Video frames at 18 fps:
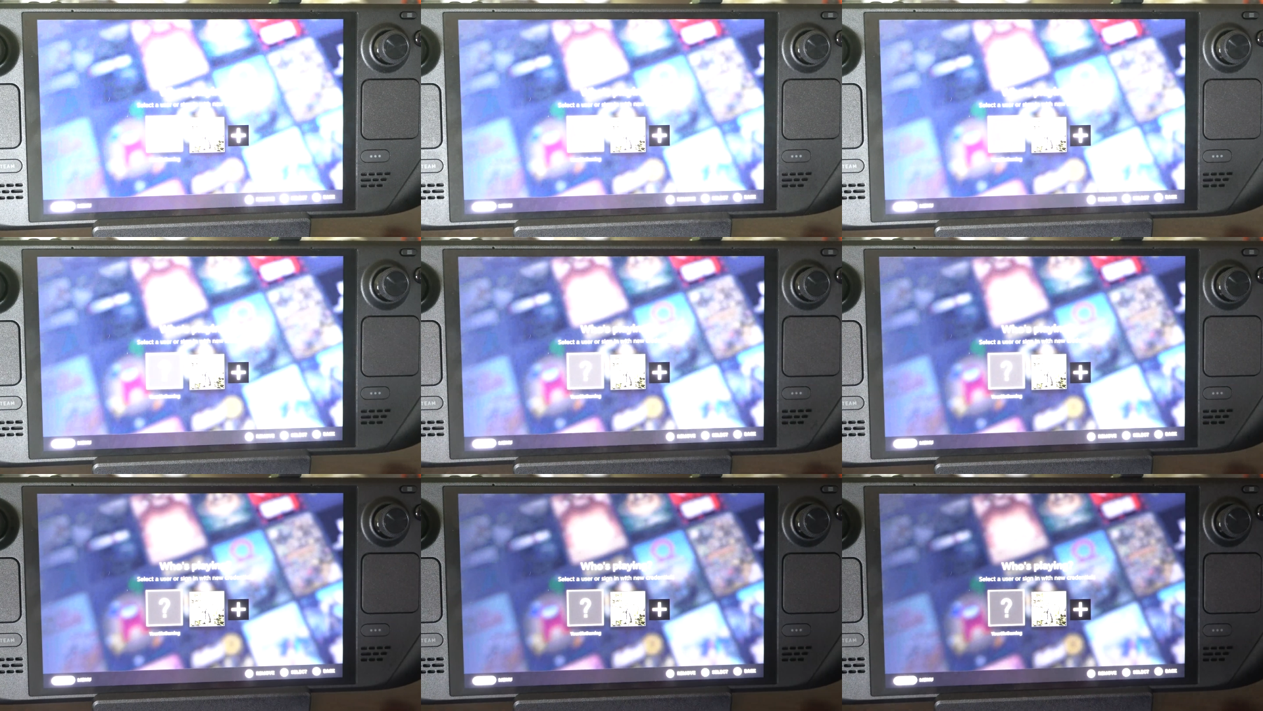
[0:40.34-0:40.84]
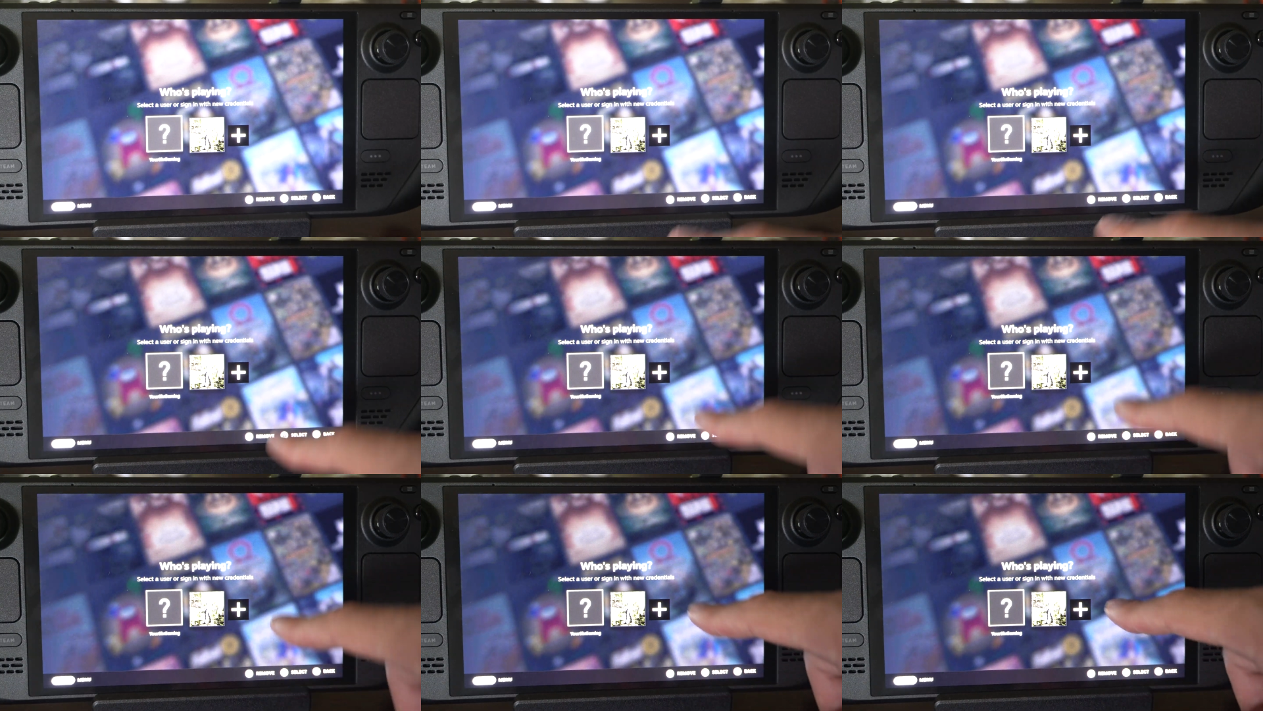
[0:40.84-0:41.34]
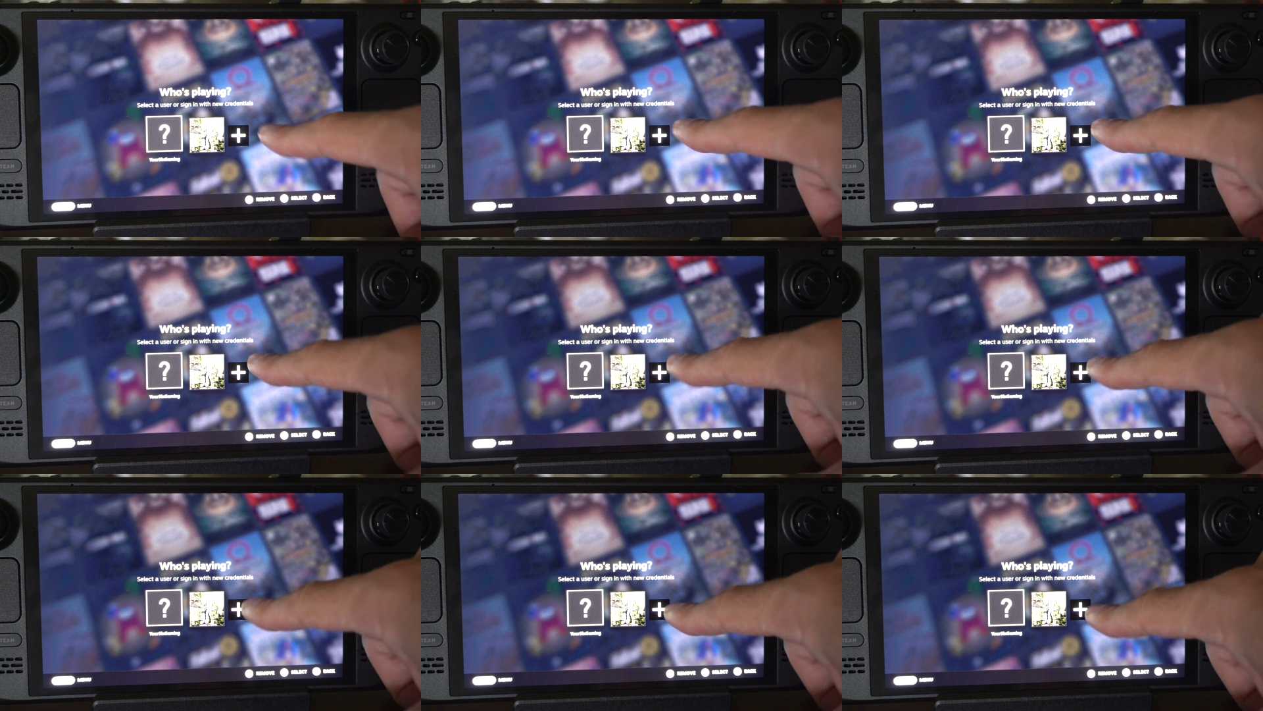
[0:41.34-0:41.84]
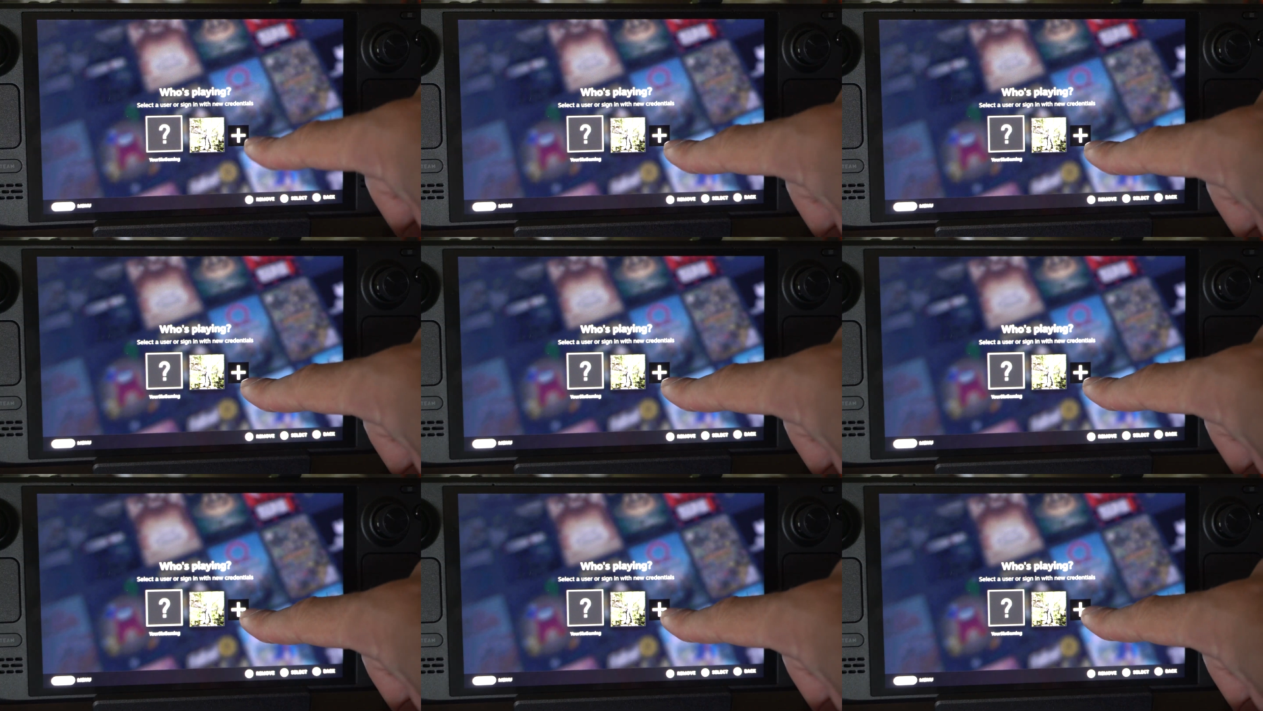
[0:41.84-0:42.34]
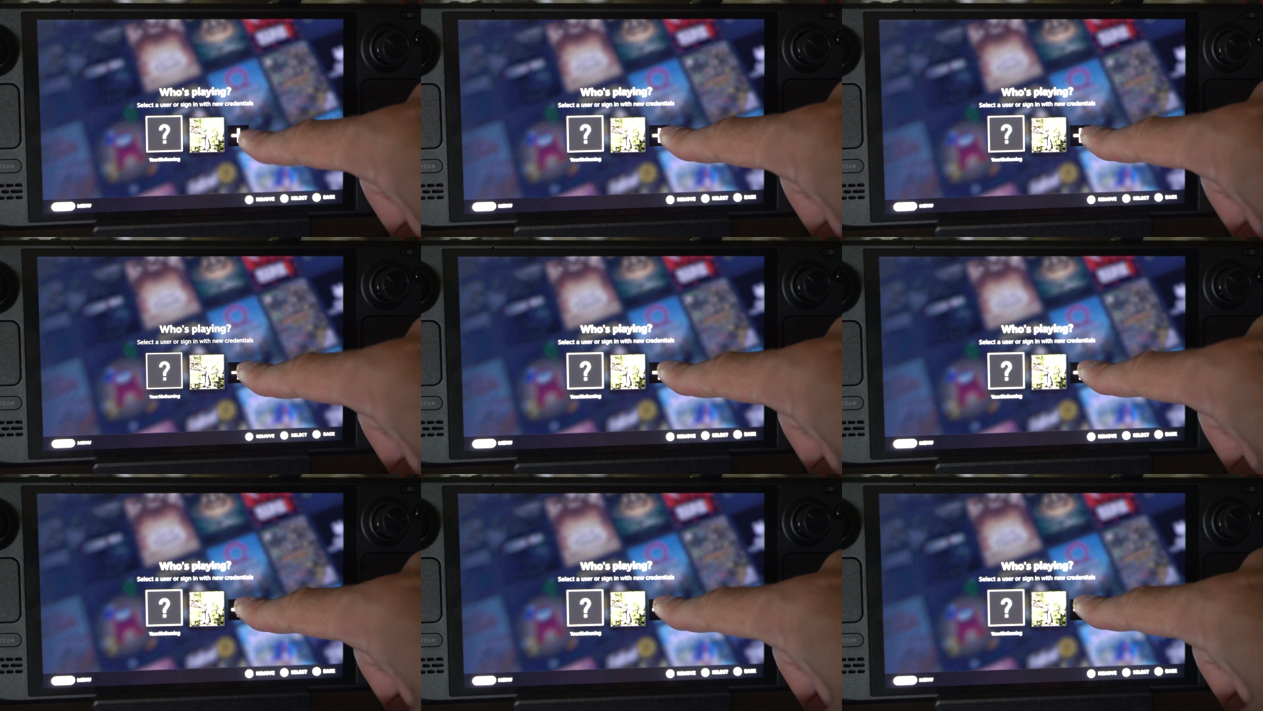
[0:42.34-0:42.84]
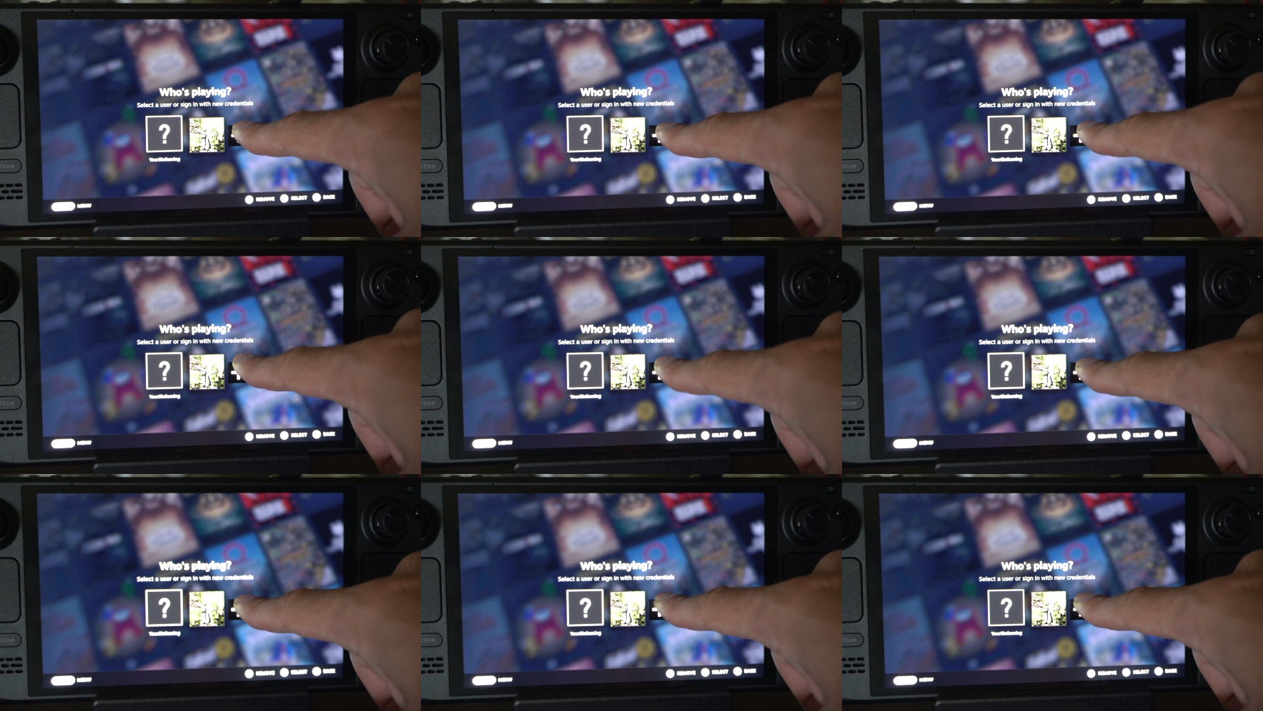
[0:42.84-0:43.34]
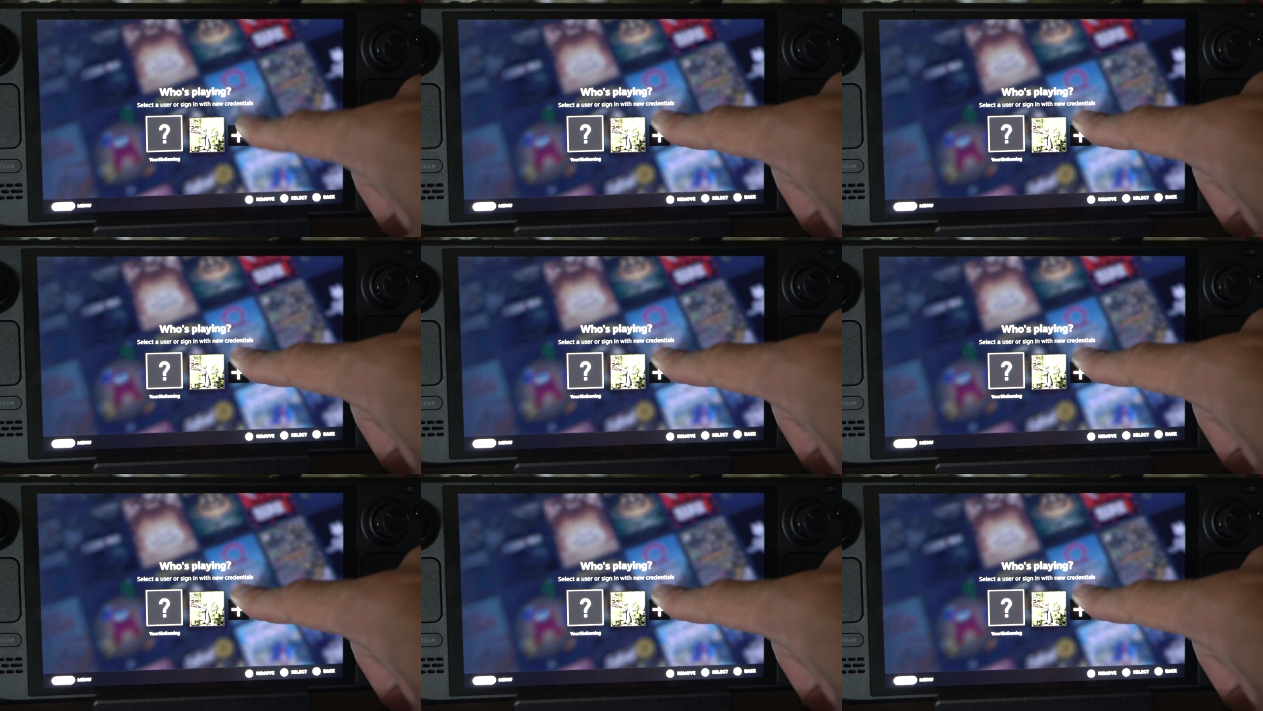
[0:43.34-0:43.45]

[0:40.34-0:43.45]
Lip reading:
(no speaker visible)